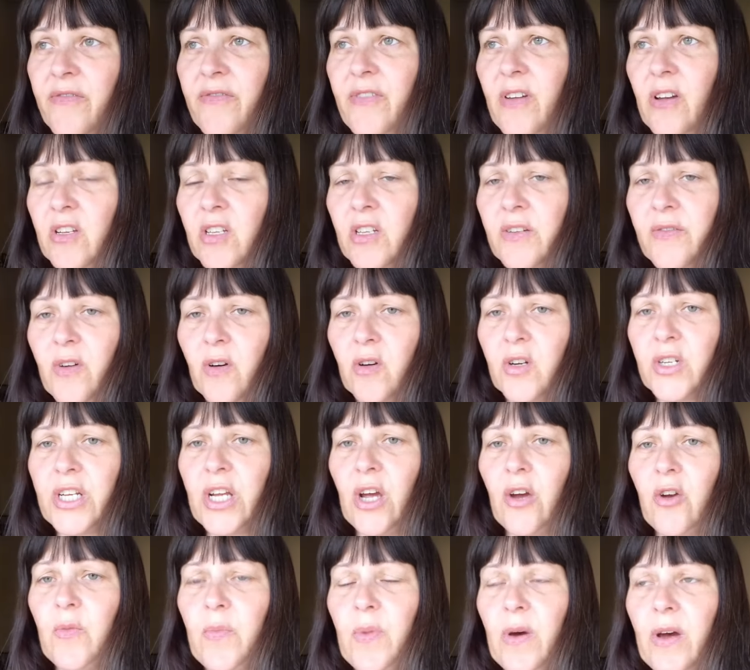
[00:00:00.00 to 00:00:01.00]
1st of
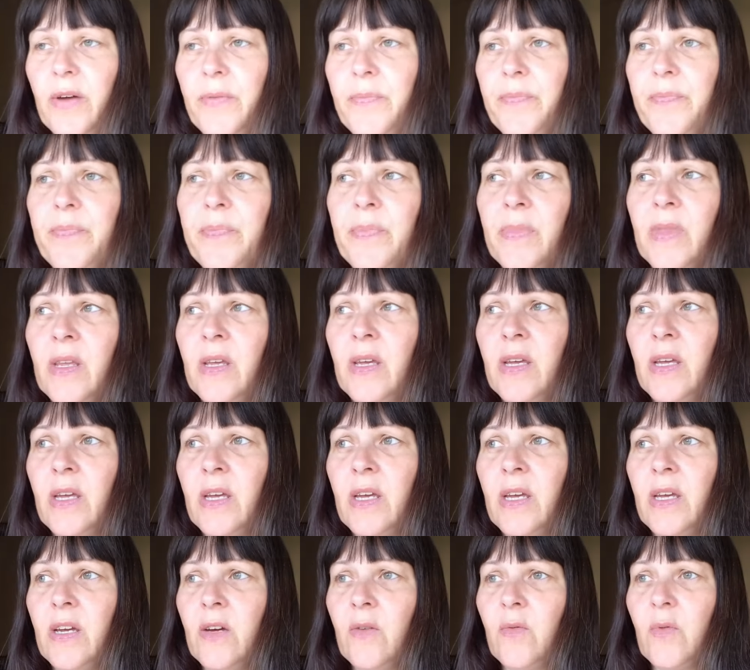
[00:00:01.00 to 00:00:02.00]
October,
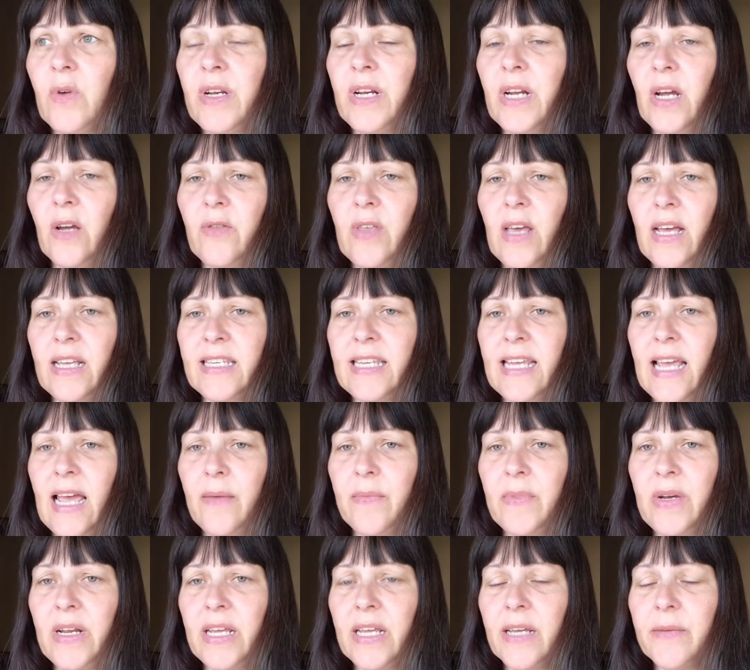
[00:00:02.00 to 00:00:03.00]
we know that's
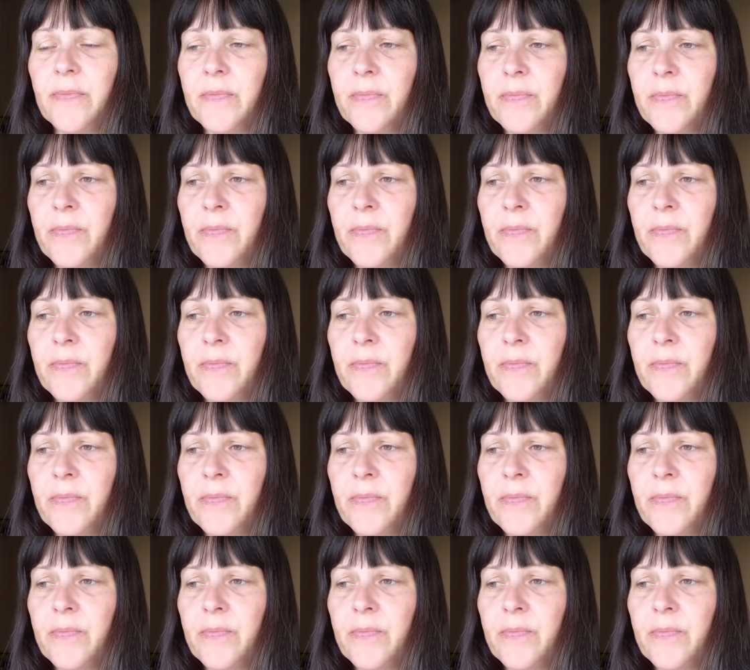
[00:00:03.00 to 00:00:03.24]
happening.